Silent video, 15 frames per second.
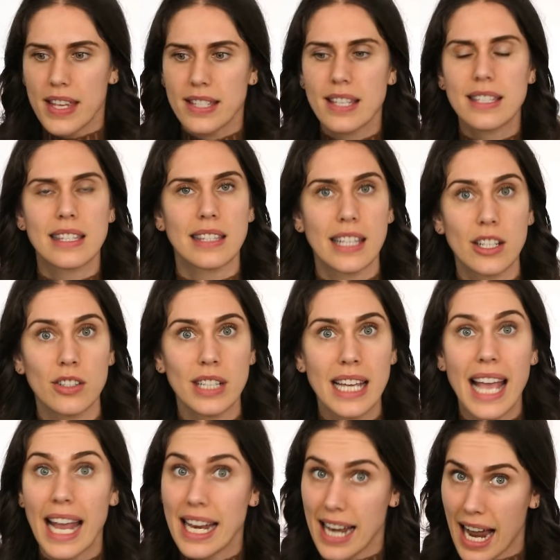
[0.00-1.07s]
This is
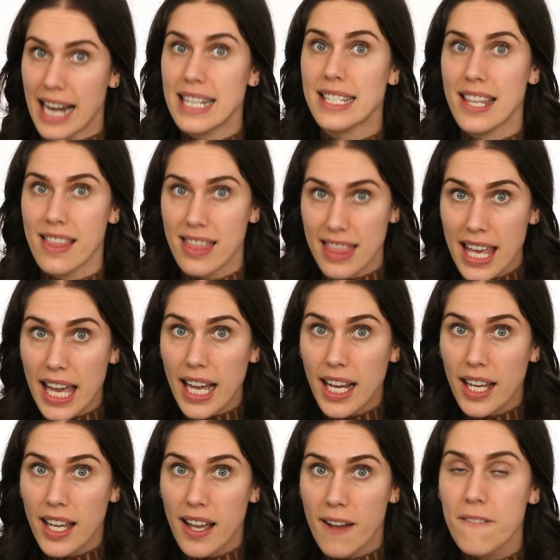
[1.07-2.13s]
literally a nice,
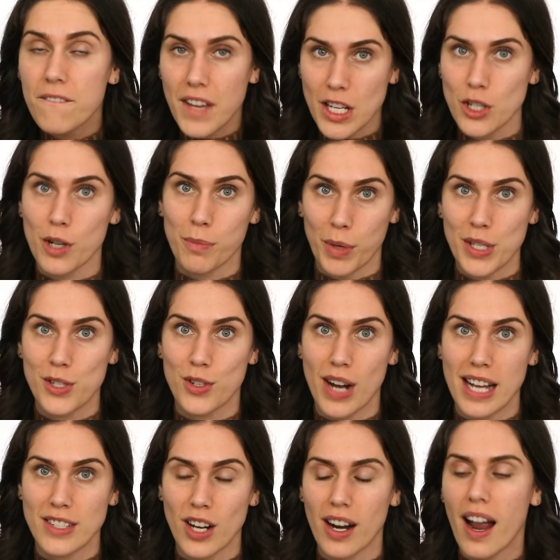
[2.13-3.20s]
thick, facial
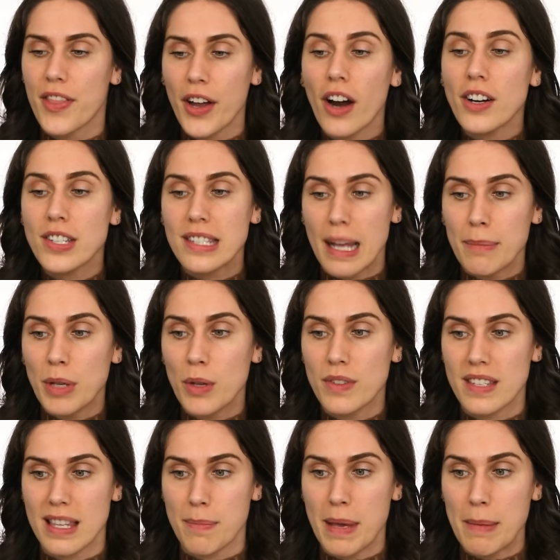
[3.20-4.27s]
moisturizer. There are some
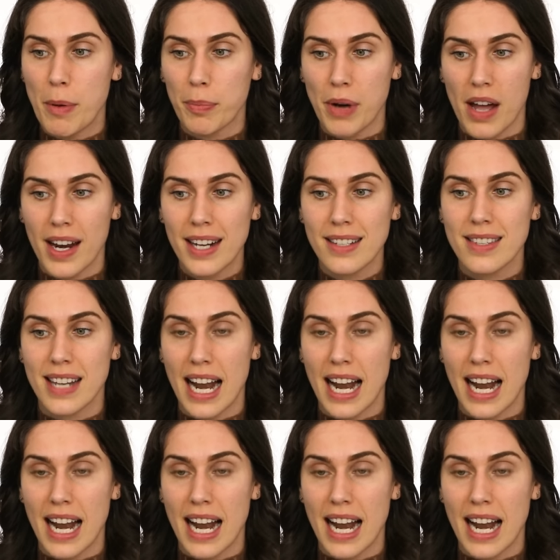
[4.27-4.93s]
Youth to the People products